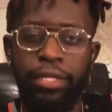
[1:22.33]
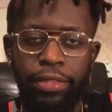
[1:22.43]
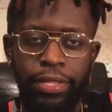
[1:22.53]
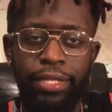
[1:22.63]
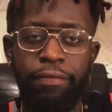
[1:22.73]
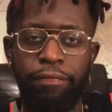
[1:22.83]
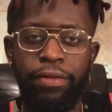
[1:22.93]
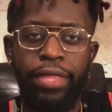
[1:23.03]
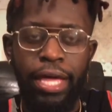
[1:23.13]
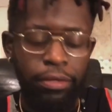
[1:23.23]
in the
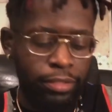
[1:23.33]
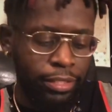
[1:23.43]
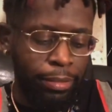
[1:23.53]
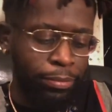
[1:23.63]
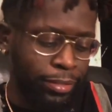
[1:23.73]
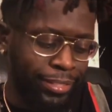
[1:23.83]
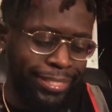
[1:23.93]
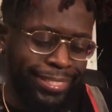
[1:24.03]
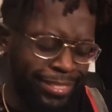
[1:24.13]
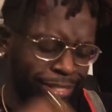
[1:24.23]
5th house celebrities.
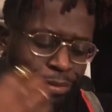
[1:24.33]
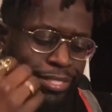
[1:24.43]
So to